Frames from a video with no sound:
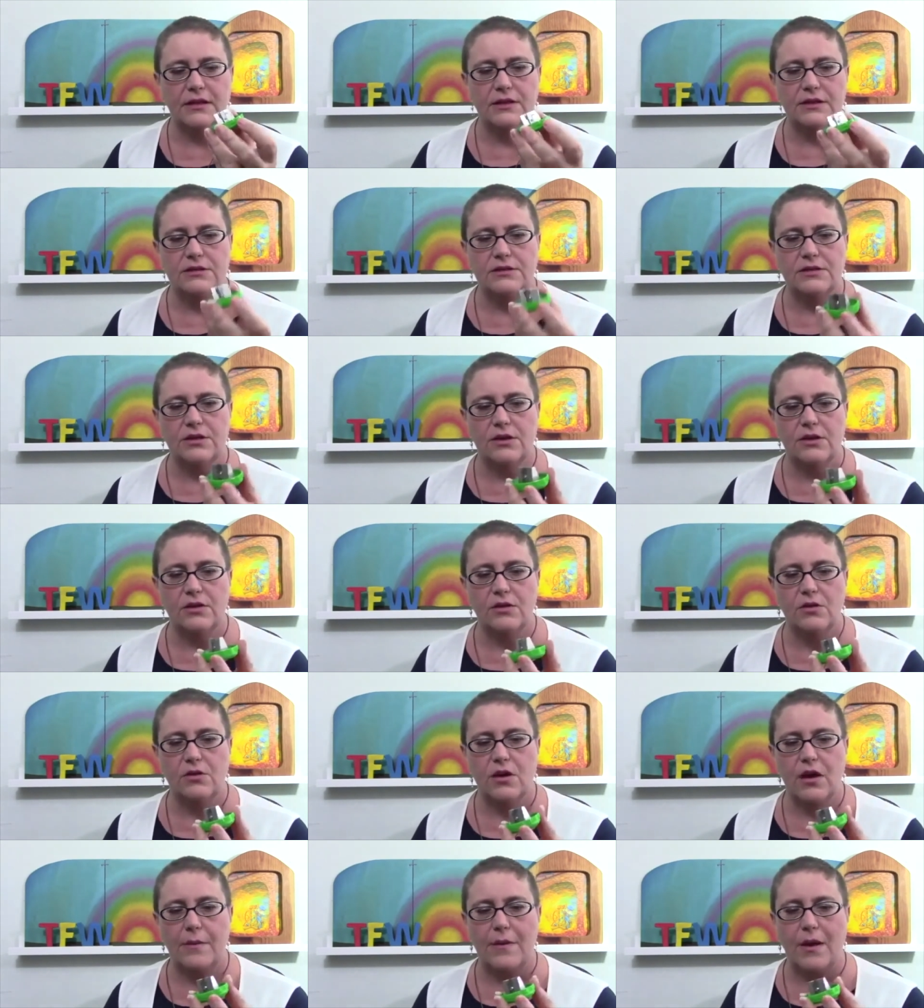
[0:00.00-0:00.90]

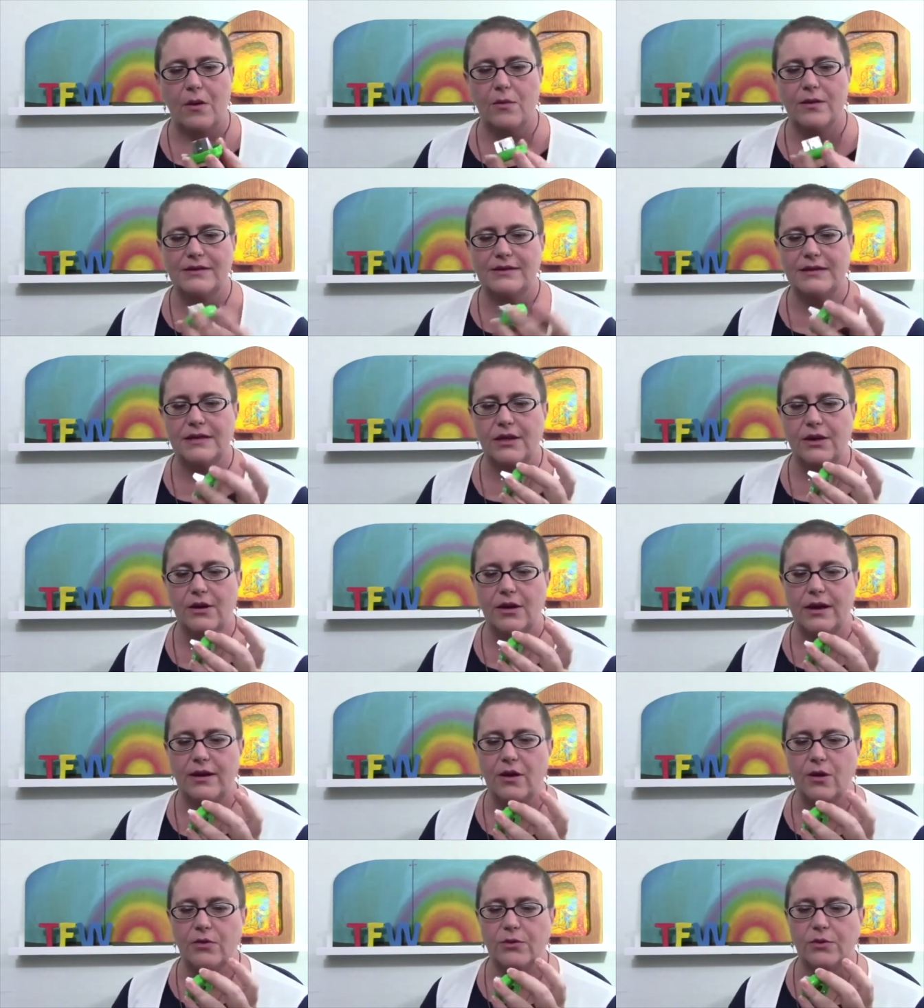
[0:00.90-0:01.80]
So, about once a year, I
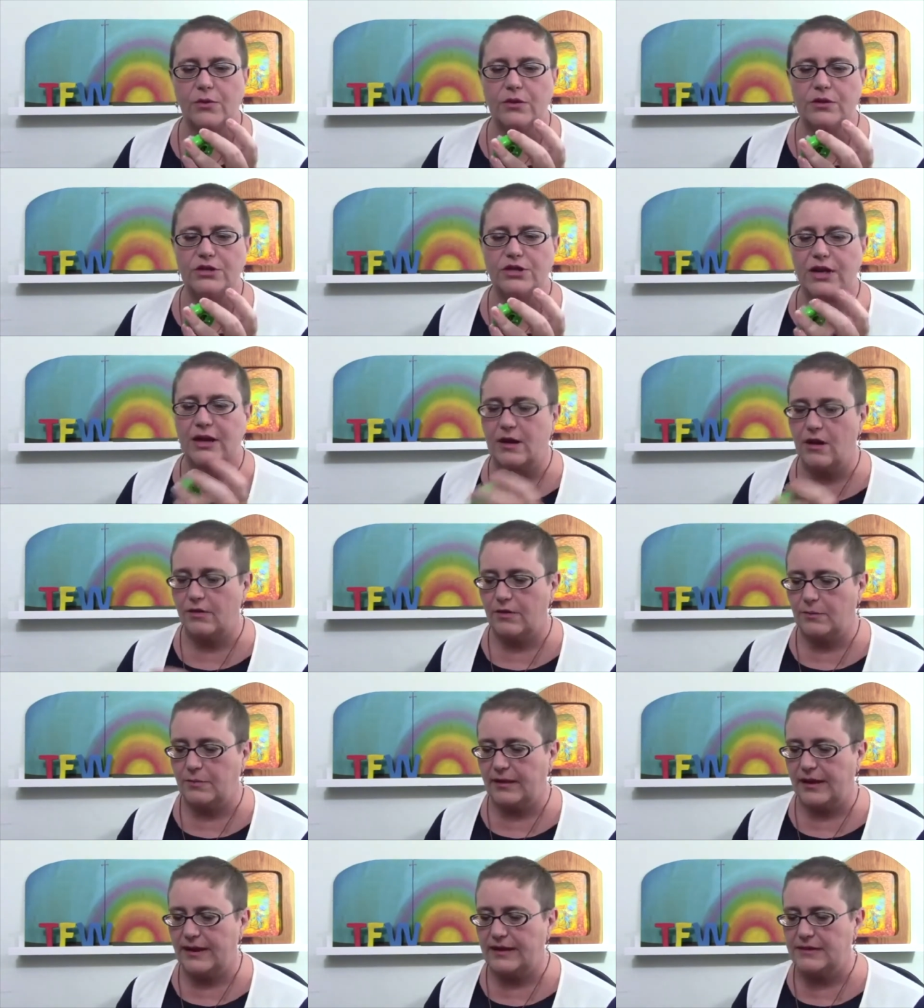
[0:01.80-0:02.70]
go through and check all the
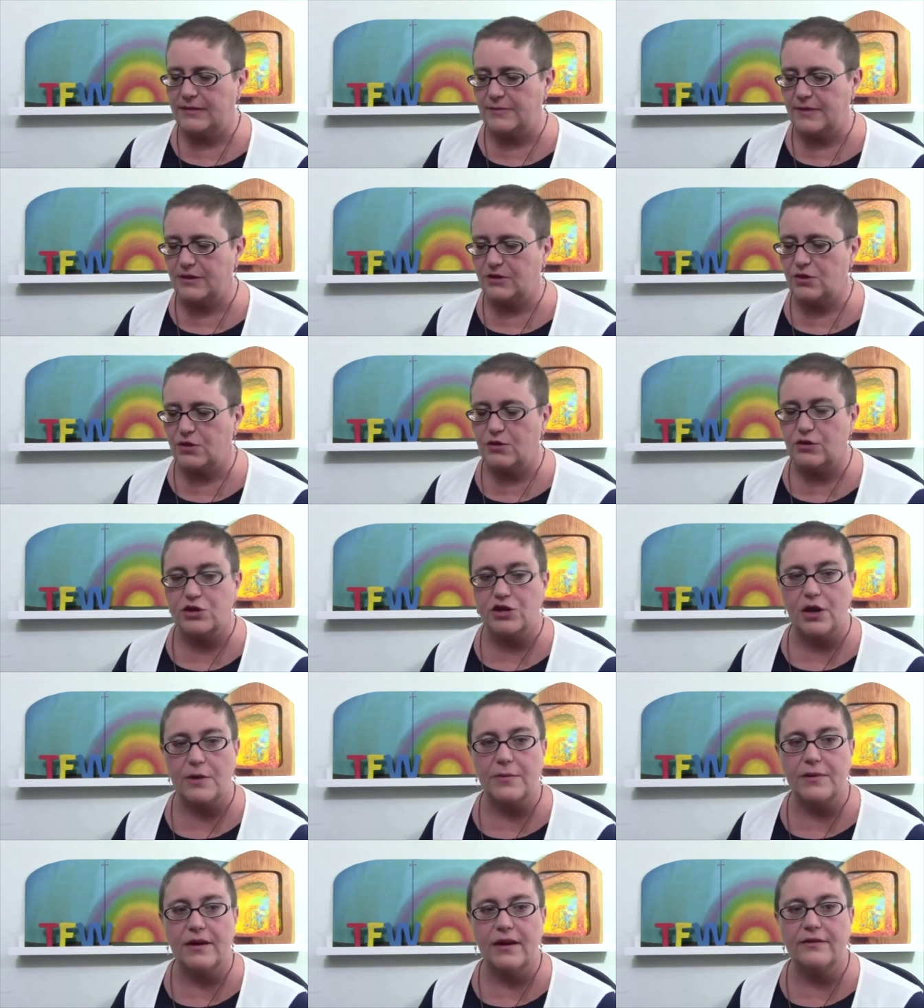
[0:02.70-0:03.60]
blades, make sure they're
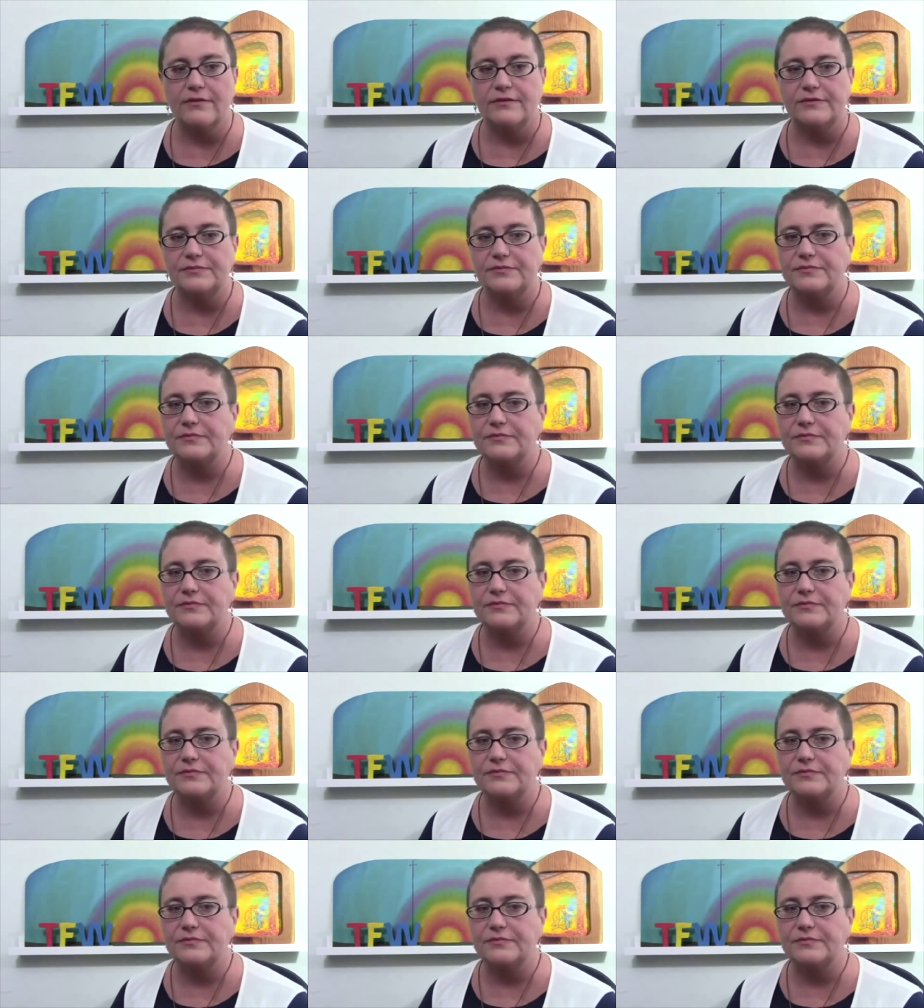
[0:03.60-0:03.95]
sharp enough.